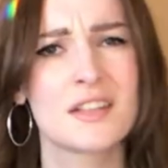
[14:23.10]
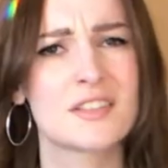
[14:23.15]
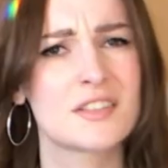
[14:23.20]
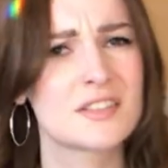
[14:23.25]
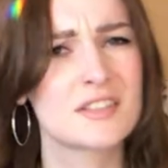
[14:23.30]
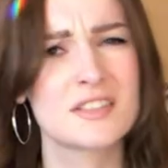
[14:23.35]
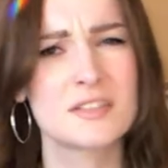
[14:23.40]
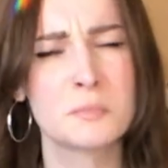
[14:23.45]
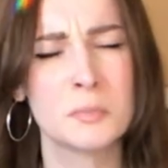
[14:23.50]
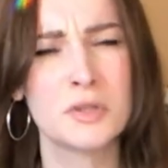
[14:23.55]
Does
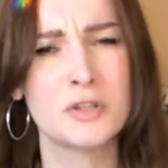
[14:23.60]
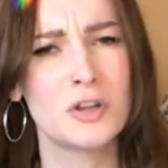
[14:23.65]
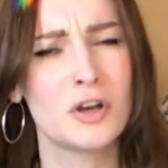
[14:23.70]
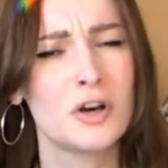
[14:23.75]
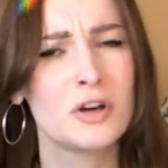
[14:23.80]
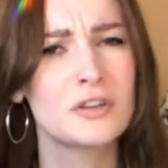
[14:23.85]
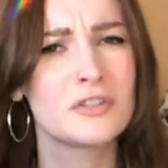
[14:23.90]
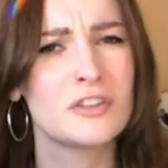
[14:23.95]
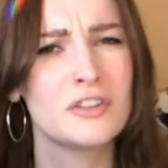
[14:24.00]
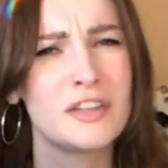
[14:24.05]
this
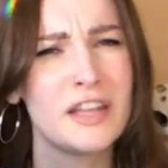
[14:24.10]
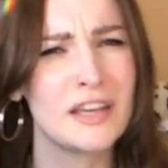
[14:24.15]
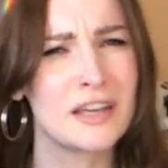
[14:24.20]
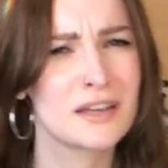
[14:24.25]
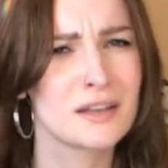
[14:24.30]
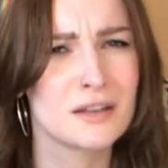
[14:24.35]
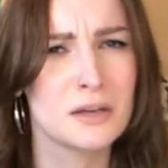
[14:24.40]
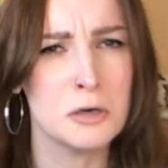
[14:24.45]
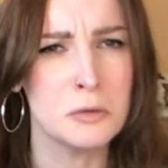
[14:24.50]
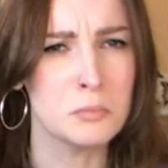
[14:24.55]
belong to
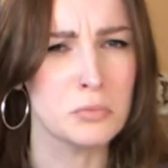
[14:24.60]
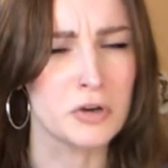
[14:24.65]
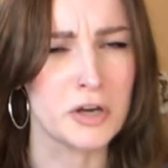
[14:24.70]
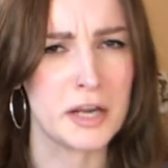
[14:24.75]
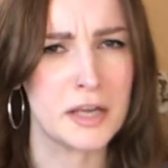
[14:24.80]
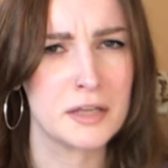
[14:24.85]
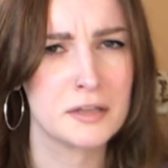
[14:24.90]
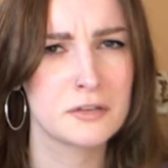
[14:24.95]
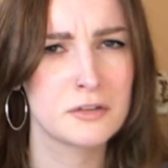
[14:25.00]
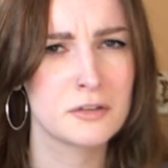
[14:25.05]
like a
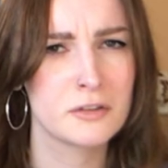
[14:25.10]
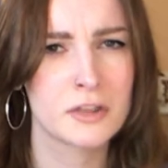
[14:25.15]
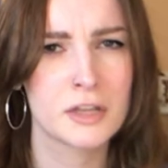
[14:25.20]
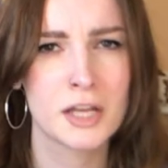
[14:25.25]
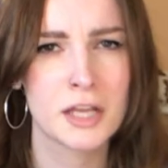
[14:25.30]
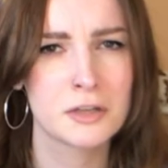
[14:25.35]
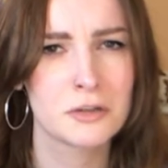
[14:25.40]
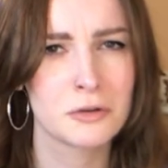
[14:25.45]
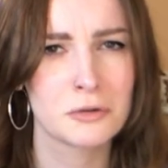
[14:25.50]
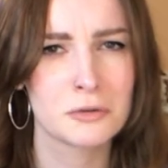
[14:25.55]
brand that
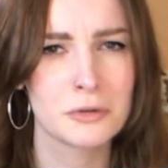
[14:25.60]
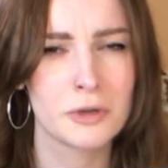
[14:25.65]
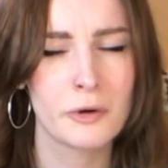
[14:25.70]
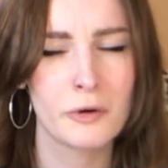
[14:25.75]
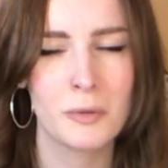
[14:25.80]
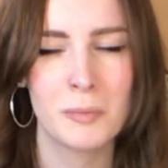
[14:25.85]
I don't know